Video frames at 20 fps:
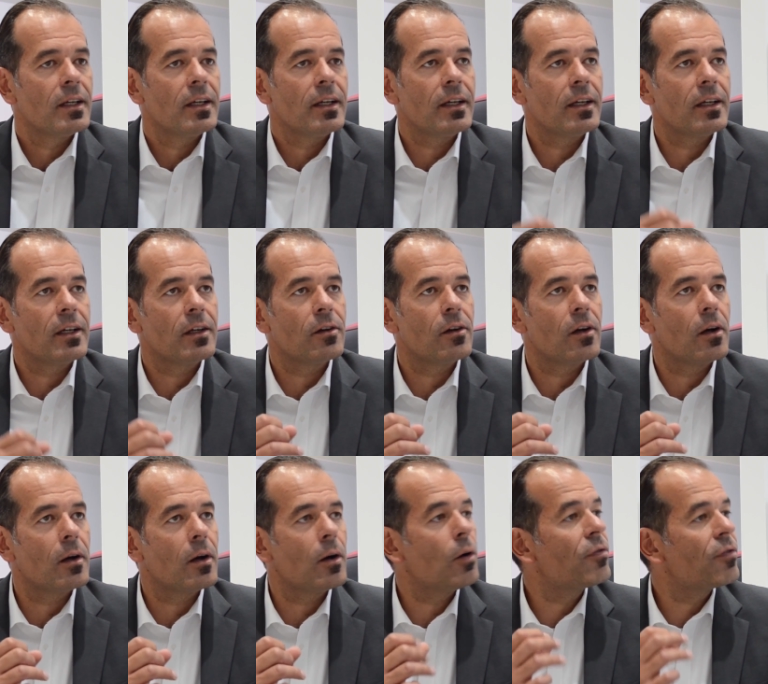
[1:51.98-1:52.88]
uh,
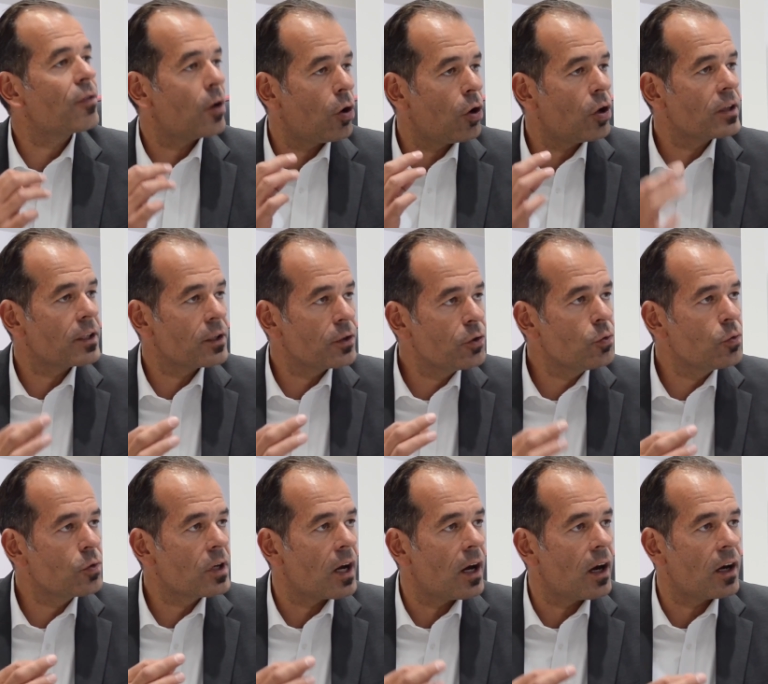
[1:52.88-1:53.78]
of all the new
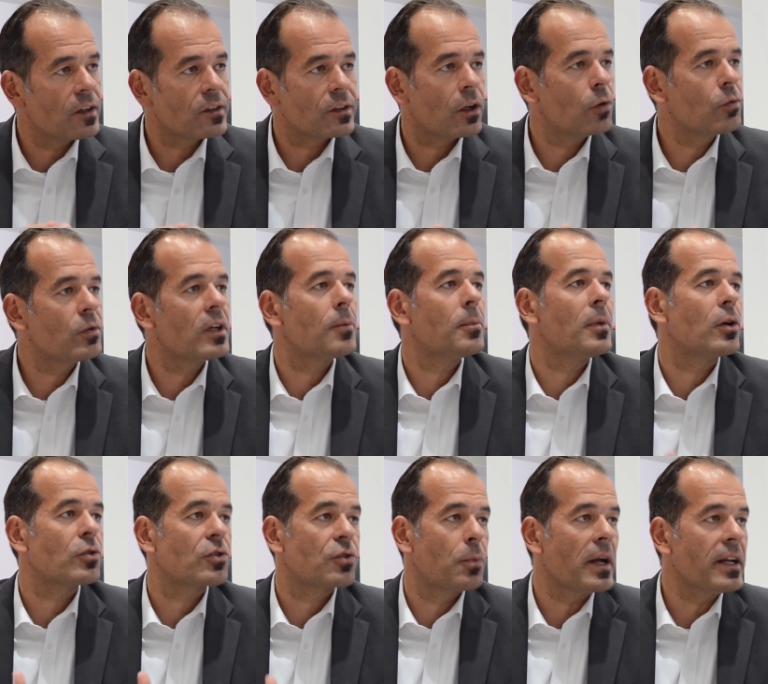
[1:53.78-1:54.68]
cars, only
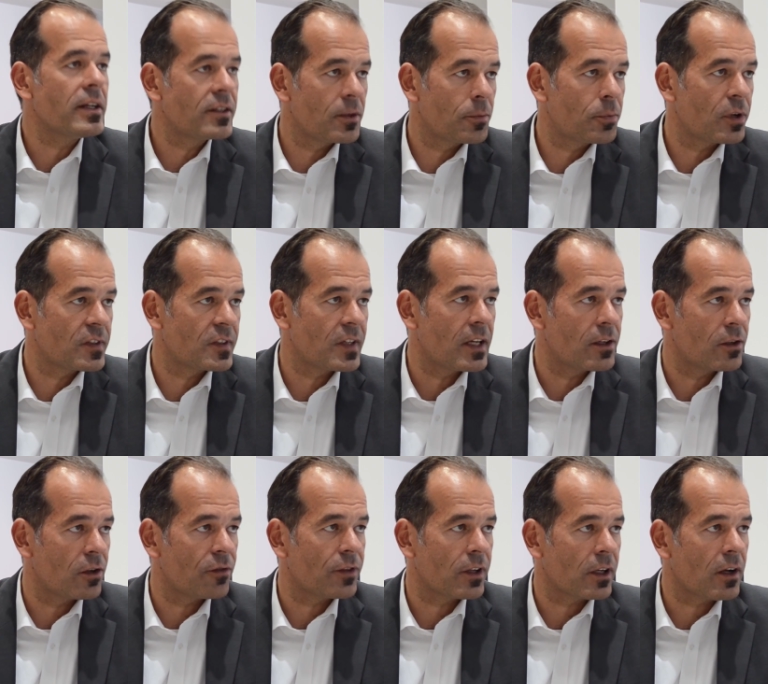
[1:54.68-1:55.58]
about 20%
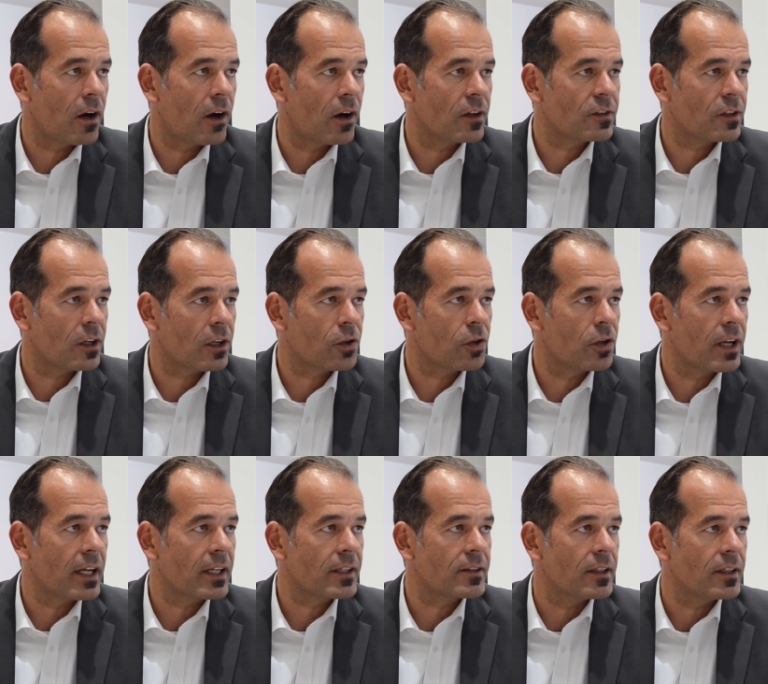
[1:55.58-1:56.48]
of the cars are
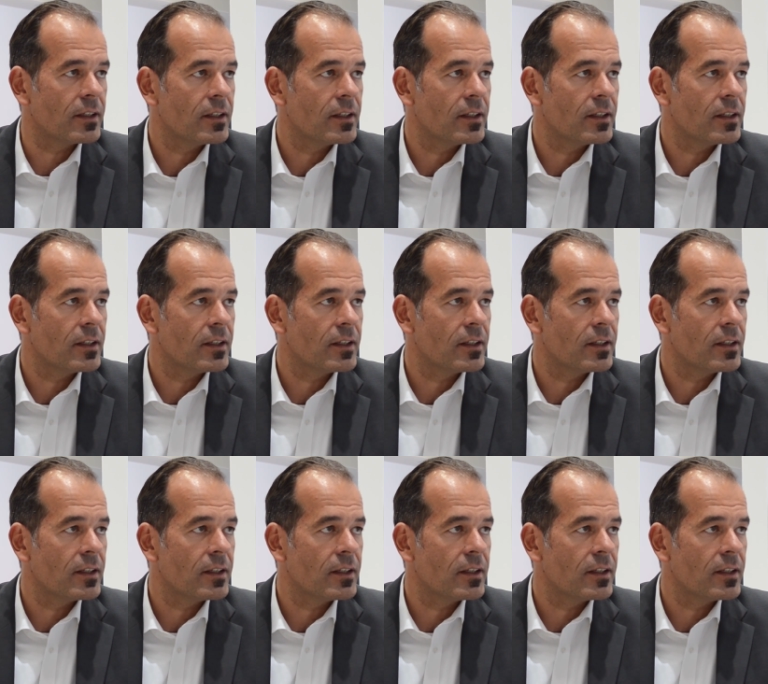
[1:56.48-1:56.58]
connected.